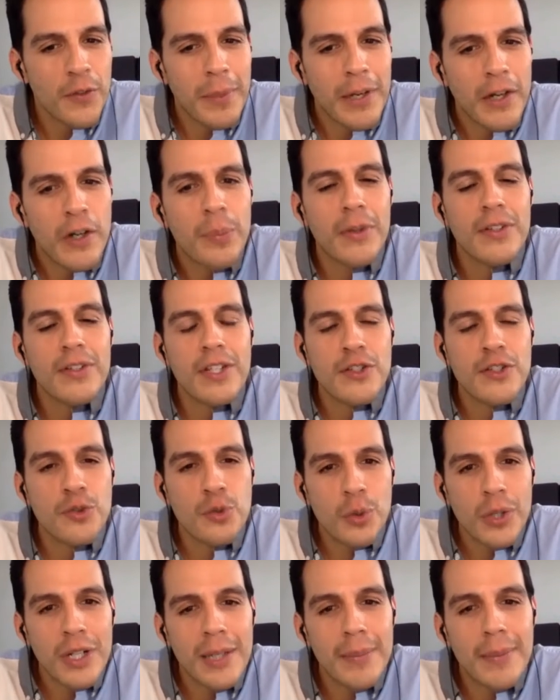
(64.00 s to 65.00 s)
of Imago, because
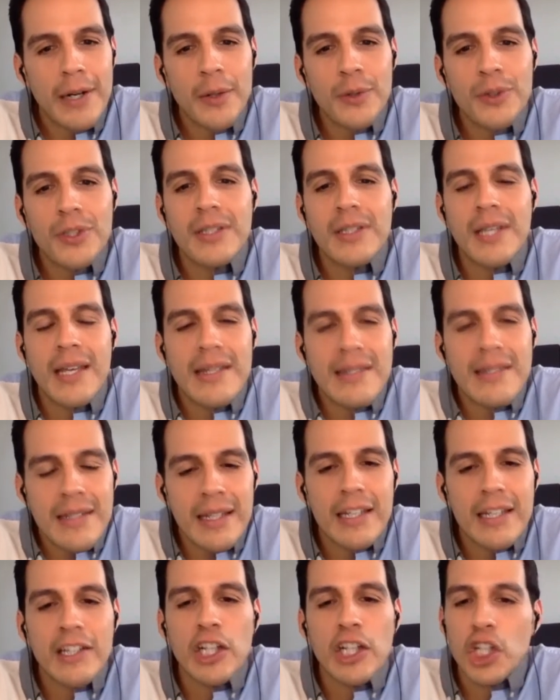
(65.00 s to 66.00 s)
it's really about
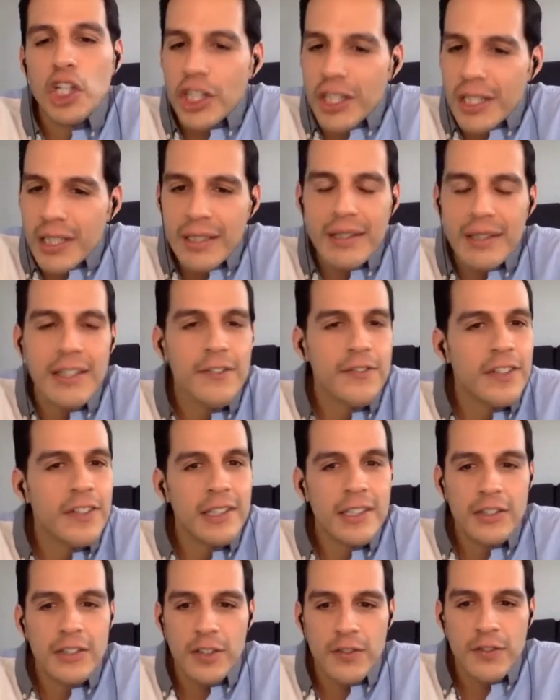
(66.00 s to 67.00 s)
testing and learning
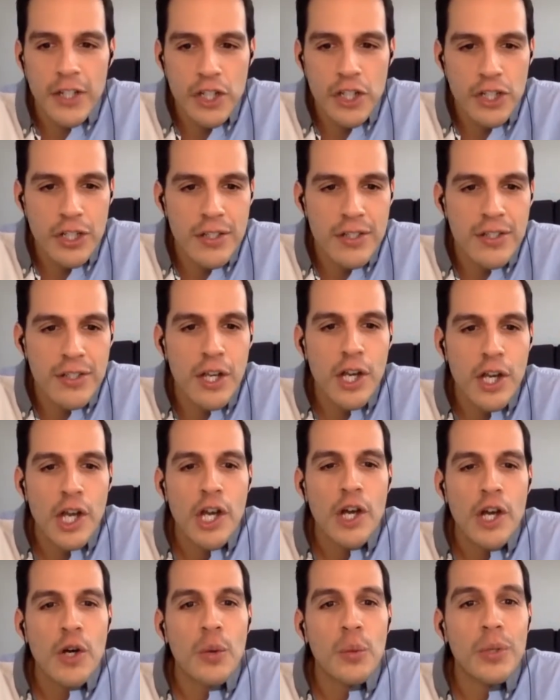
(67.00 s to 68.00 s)
different interventions
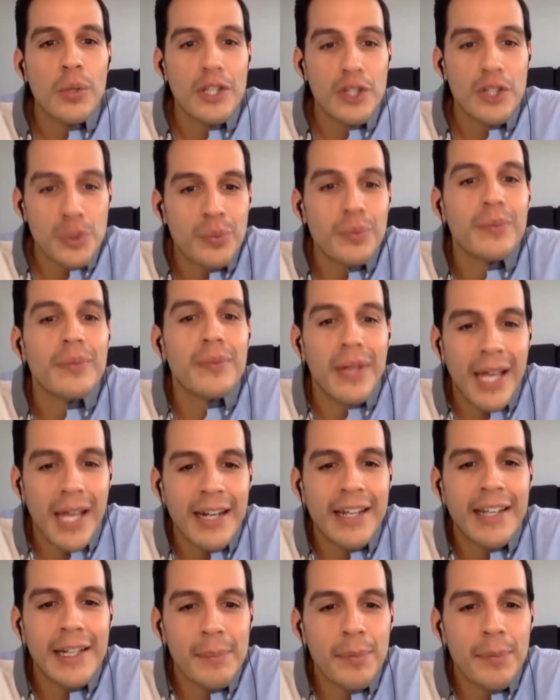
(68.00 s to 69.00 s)
which
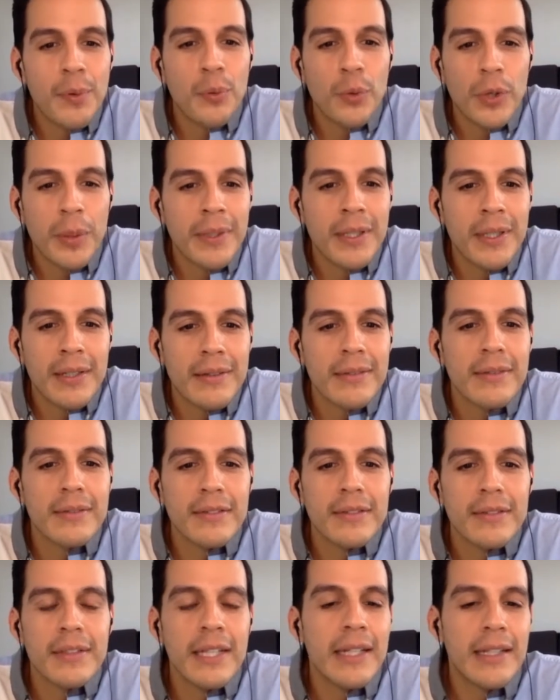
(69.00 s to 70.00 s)
can help women
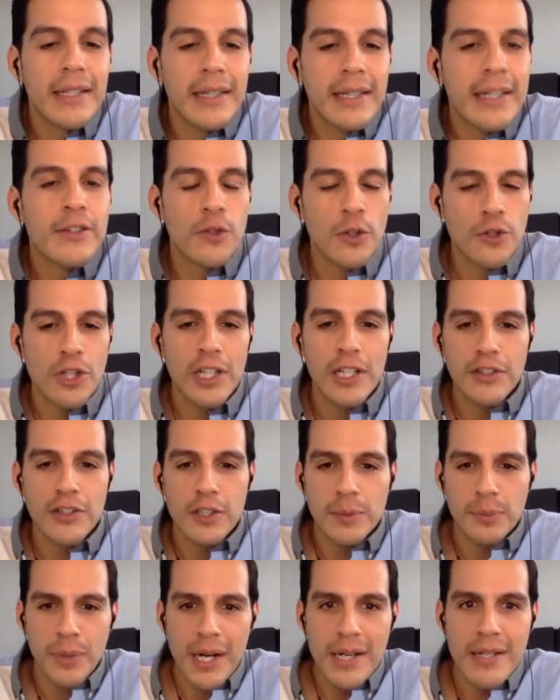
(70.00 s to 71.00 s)
like led social
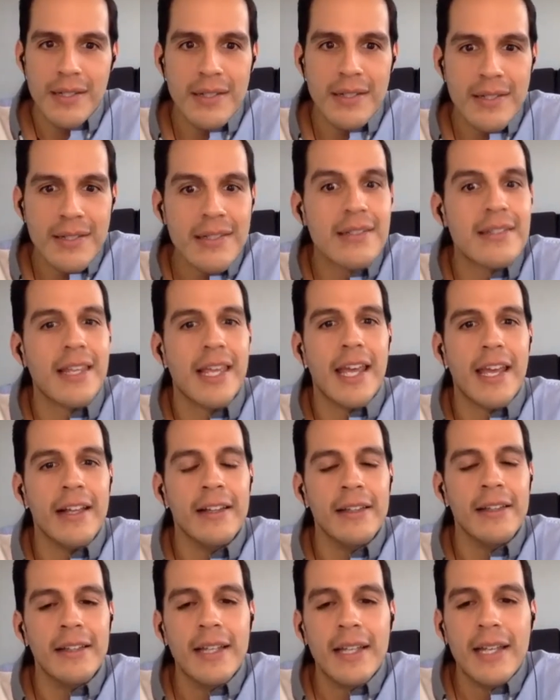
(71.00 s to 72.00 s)
enterprises
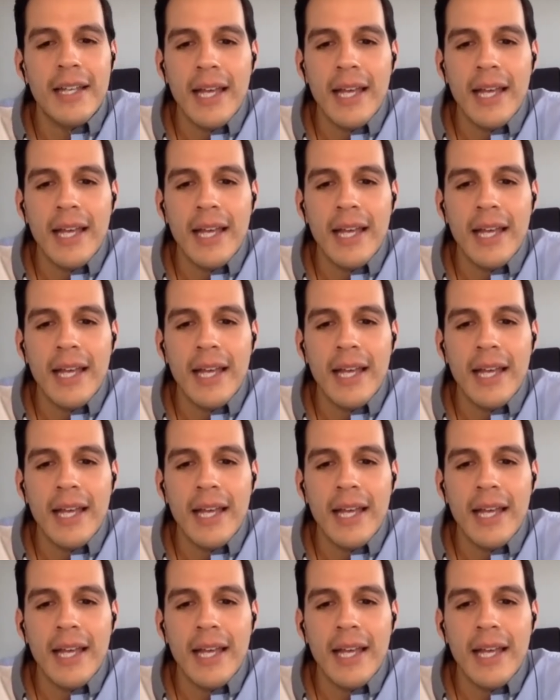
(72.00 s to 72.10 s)
scale